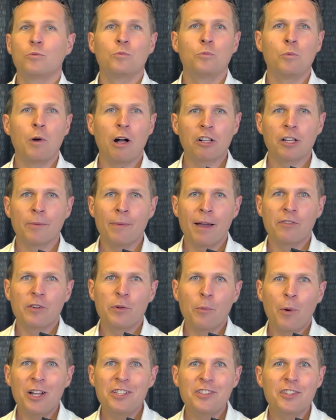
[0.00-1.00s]
Welcome,
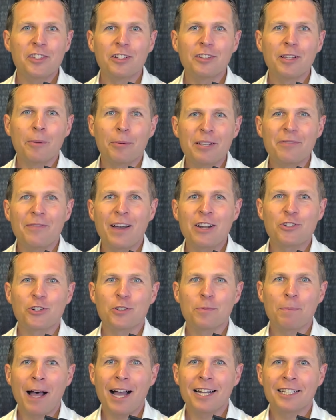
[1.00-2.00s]
everyone, to the Liberty Ventures
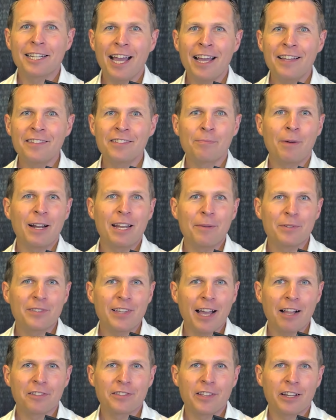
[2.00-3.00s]
podcast. My name is
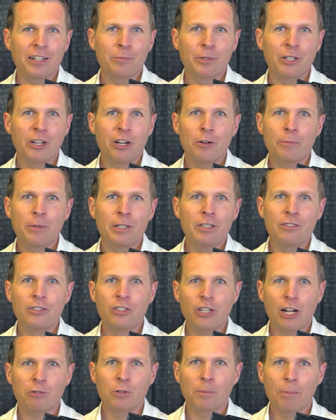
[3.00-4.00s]
Alexander McCobin,
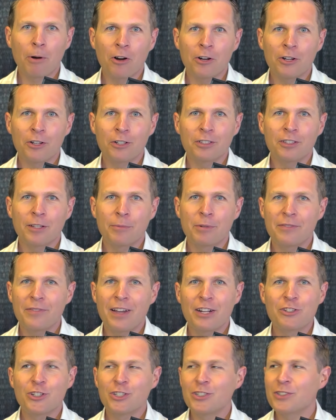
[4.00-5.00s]
general partner at Liberty
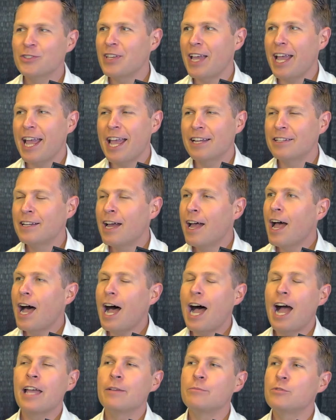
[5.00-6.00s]
Ventures, and
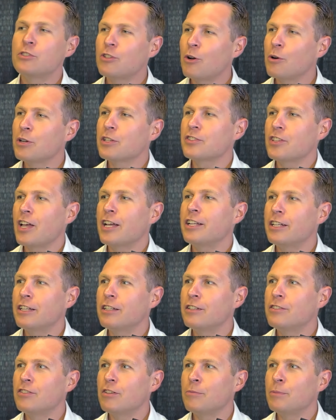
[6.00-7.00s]
I am so
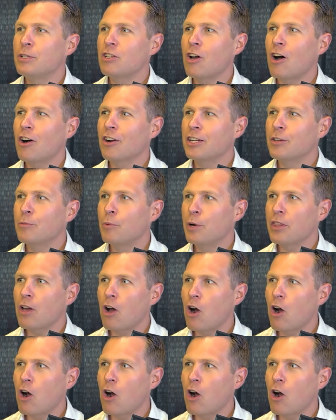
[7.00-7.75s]
excited to be talking with